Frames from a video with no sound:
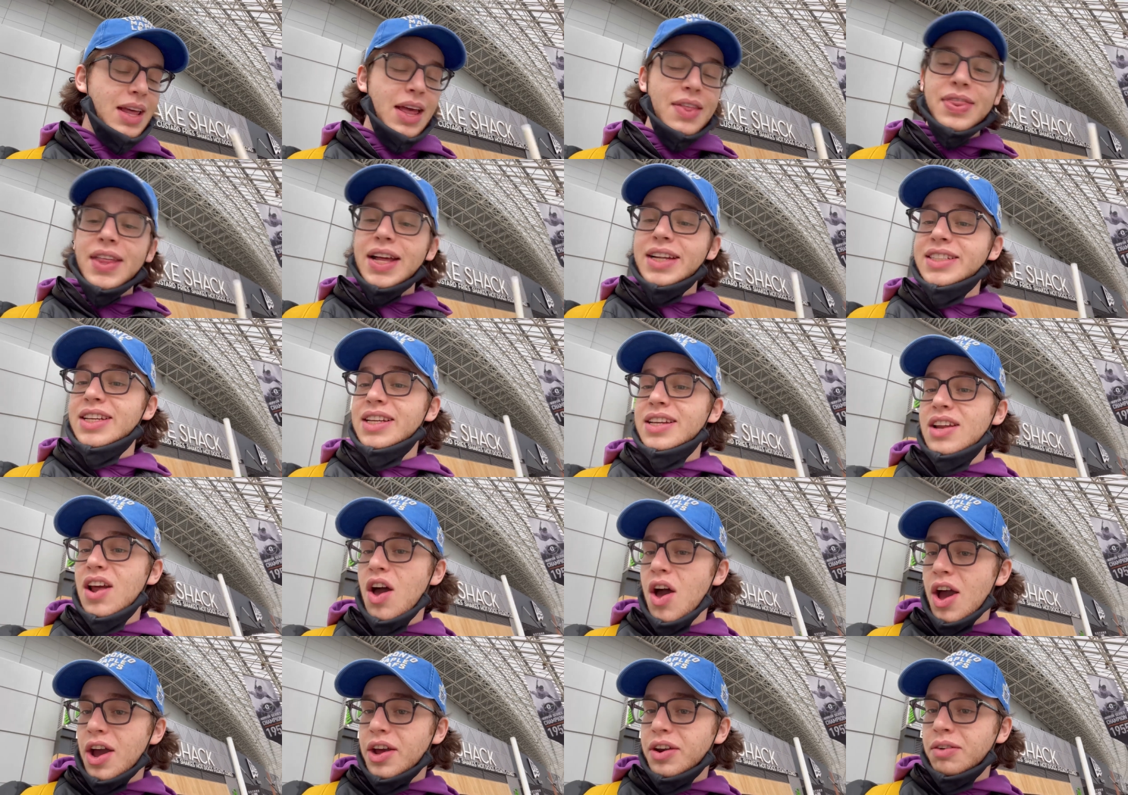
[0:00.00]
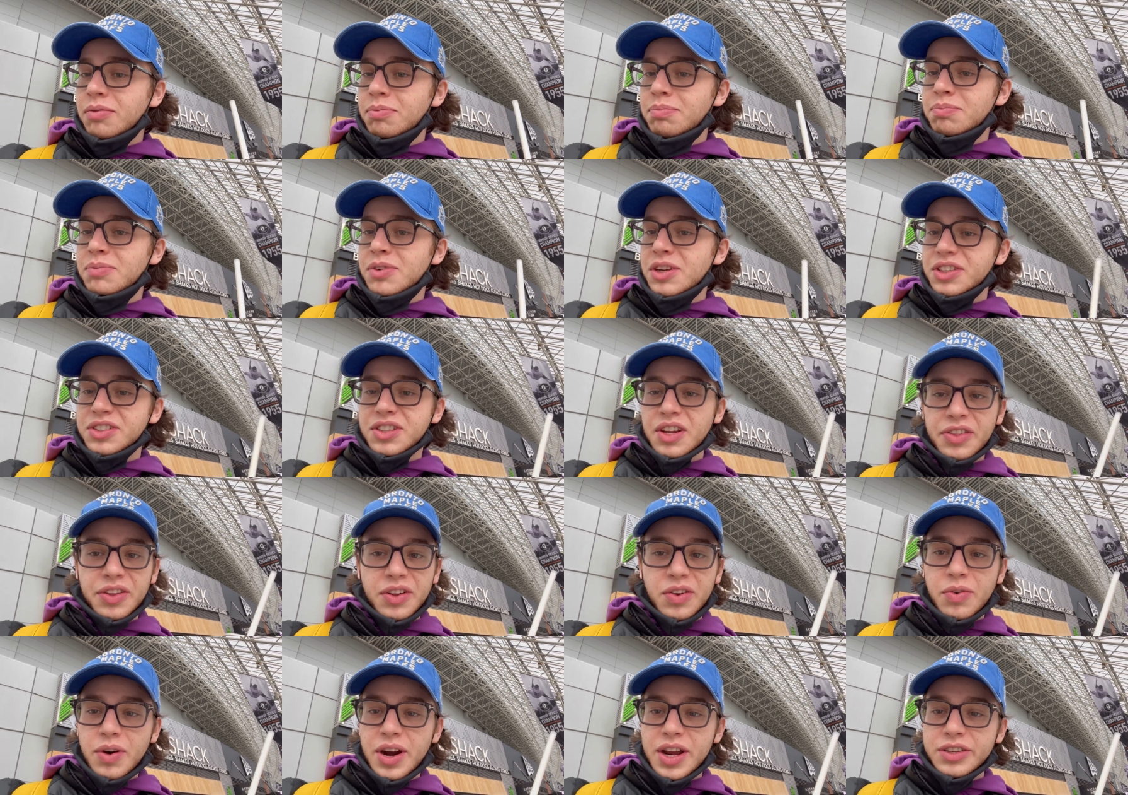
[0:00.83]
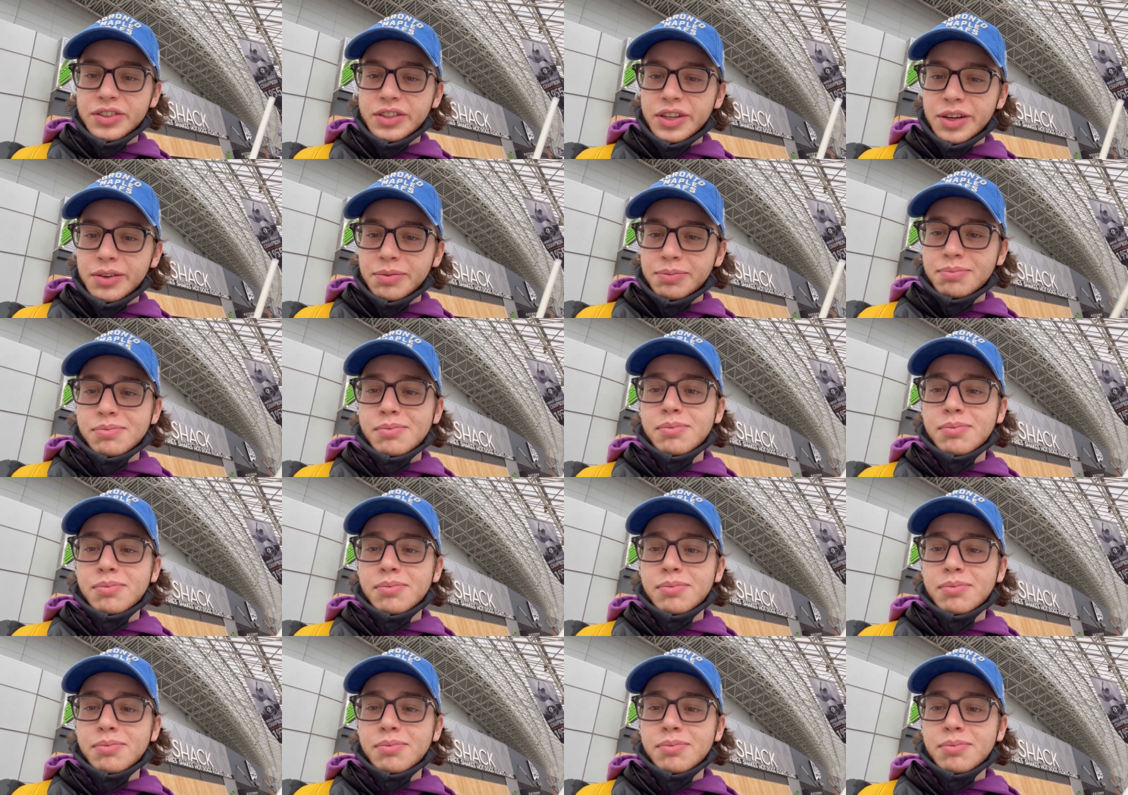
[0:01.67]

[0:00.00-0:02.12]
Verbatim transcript: That's a 9 because nothing crazy,